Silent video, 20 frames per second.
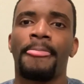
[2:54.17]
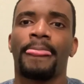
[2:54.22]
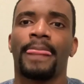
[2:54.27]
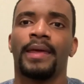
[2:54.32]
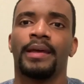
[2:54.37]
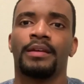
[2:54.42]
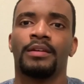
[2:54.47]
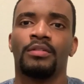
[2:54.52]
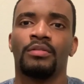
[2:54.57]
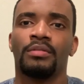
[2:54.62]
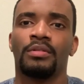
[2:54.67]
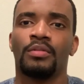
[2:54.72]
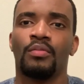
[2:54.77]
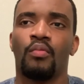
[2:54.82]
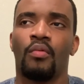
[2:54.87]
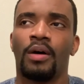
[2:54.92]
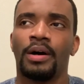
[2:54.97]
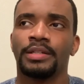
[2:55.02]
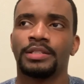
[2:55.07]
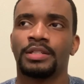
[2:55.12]
You, you
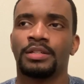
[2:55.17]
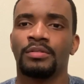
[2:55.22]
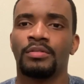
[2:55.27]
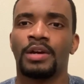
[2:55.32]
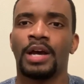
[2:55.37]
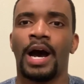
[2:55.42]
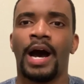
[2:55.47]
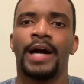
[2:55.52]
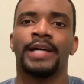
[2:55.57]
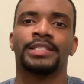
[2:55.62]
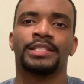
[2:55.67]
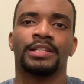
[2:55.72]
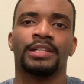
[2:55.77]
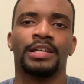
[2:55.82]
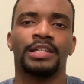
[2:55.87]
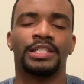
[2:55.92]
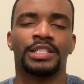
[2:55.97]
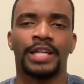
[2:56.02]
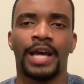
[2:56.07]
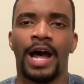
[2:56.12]
want to constantly
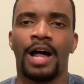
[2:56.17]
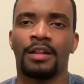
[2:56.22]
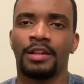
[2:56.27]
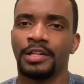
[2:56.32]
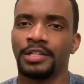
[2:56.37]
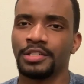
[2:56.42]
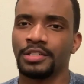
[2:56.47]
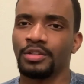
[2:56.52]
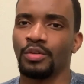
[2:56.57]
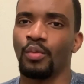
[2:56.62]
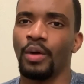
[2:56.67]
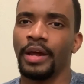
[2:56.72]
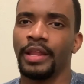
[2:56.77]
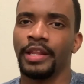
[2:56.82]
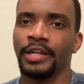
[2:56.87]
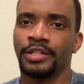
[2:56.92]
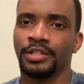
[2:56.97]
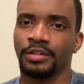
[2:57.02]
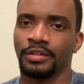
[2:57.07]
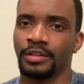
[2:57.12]
challenge the way
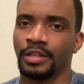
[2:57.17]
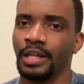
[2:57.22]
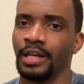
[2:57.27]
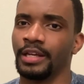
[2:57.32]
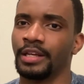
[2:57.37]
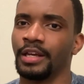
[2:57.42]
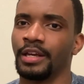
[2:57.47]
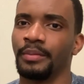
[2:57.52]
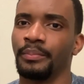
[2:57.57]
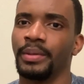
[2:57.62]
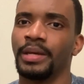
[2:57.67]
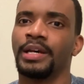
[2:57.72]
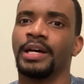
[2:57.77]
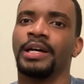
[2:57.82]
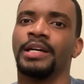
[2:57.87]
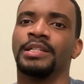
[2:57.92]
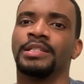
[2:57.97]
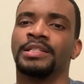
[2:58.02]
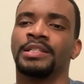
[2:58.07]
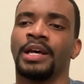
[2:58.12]
that you're thinking
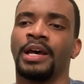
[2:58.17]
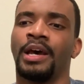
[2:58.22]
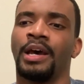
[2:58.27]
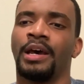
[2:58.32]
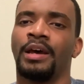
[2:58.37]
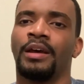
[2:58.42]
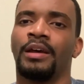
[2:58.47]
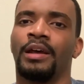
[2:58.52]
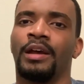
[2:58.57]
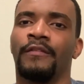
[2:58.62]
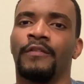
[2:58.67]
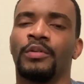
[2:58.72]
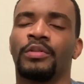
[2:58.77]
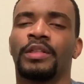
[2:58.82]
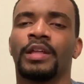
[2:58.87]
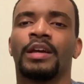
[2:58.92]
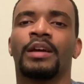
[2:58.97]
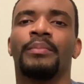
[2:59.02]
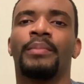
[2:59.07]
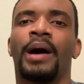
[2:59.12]
because if you
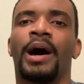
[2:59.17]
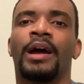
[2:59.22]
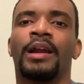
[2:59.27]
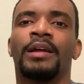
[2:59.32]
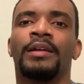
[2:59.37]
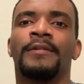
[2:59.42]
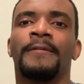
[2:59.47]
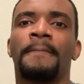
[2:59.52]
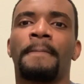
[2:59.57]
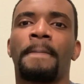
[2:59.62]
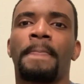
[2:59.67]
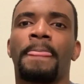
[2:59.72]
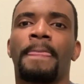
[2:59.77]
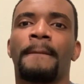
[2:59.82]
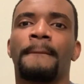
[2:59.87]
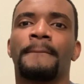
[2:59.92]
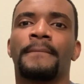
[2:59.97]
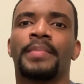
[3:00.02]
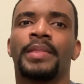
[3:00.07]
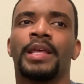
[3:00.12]
think about it,
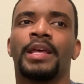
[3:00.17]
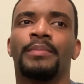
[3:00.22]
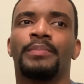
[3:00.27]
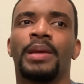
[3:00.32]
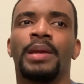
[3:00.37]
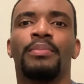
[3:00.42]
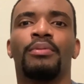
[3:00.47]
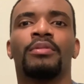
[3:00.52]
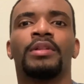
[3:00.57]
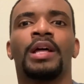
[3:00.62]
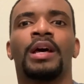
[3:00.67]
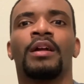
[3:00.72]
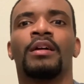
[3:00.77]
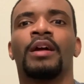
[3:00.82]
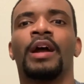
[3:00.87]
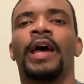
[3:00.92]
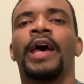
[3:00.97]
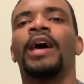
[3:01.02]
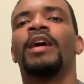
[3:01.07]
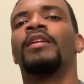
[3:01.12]
people that are
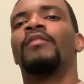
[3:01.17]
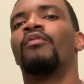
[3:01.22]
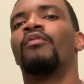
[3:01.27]
ahead of